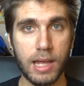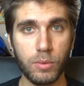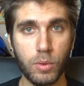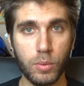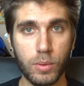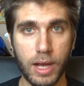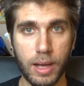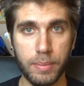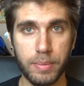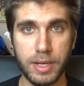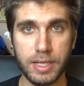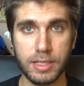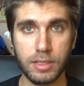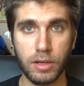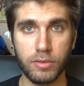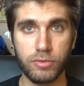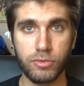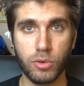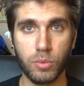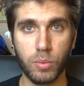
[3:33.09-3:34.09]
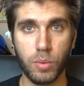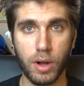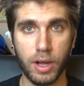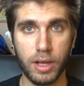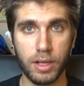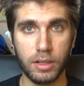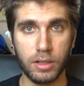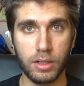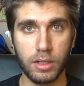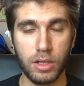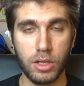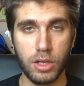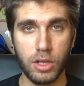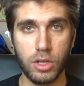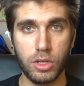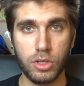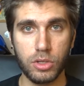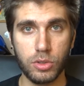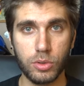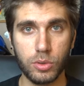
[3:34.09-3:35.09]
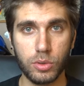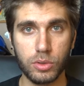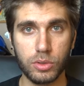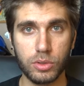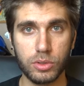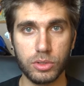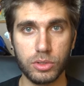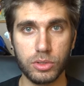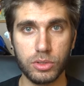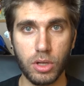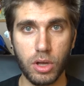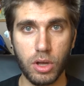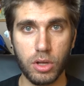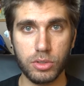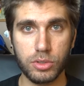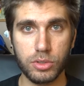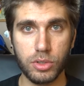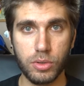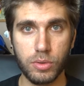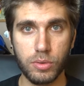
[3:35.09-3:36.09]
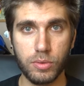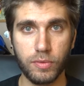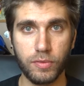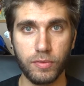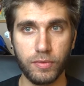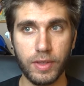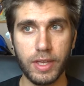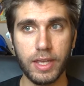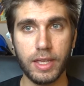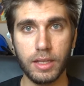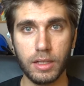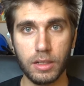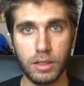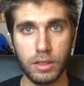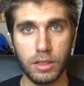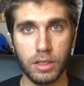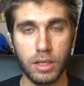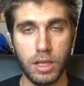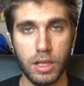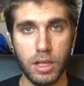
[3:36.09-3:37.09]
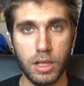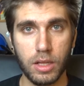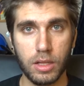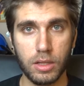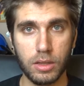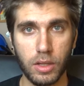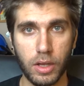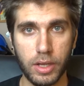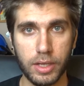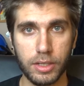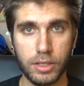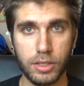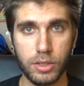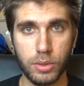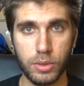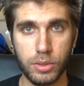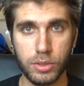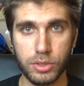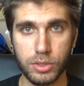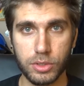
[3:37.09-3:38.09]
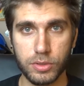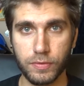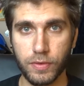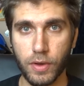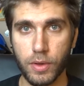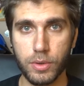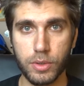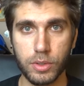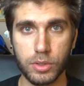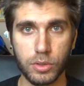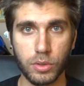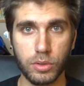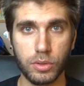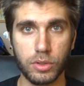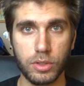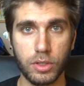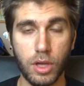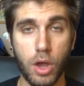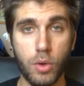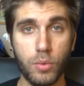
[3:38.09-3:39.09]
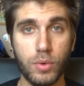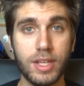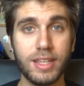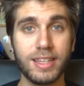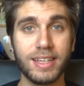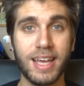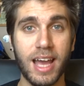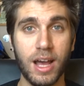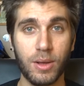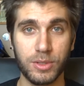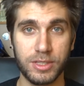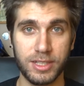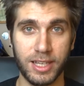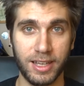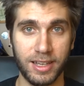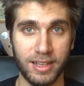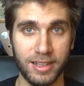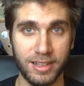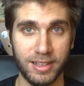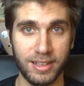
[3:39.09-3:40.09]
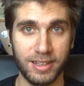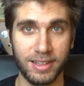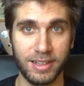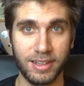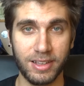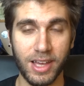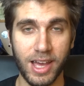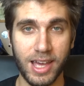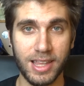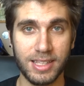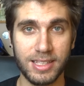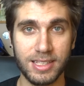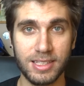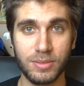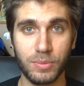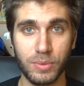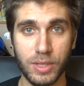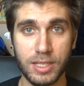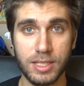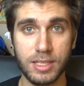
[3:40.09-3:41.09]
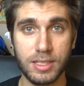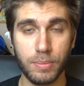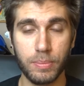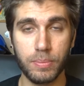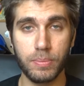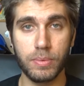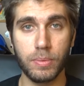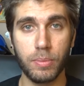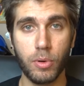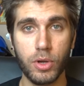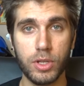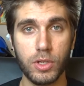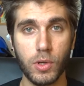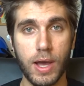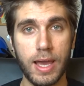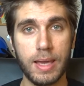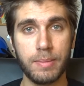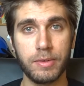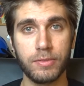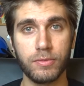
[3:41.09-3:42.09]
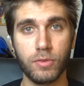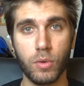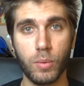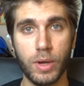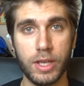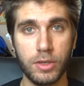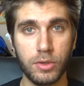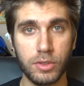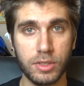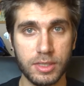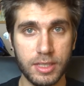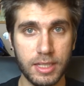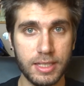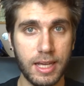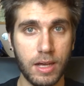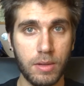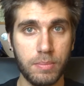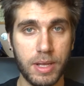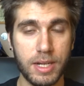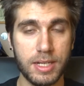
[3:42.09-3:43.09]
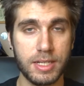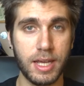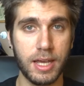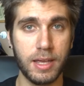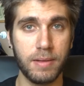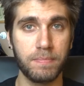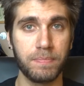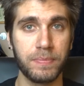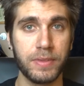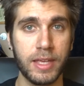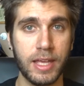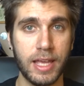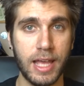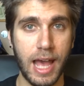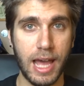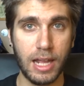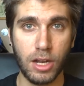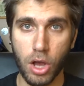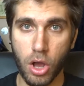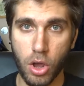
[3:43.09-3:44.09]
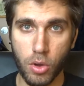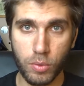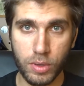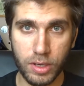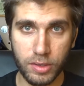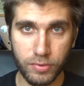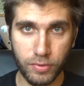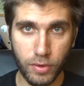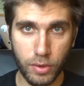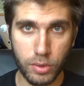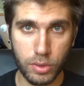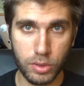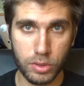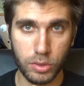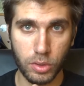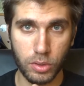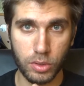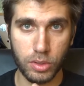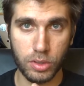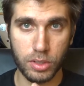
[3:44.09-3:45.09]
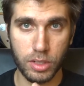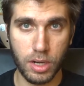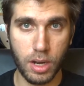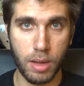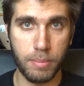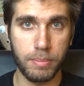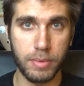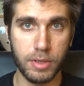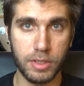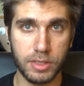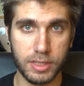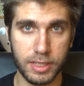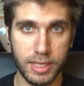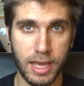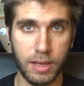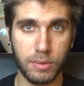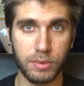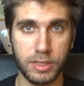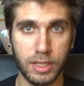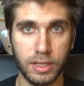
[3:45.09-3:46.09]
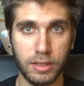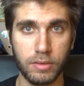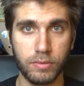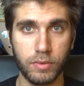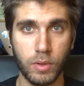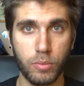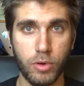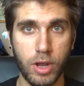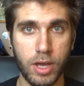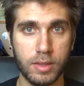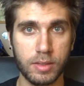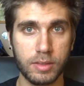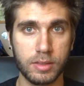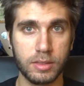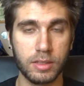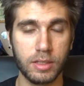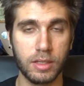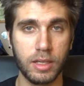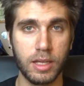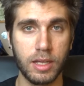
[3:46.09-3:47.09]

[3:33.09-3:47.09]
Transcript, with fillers: And what will happen is, after a while, you'll start to feel like you can just focus on only the counting. Okay, this is the point you're aiming for, where you can sit down, meditate, and only focus on the numbers, the counting of your breaths.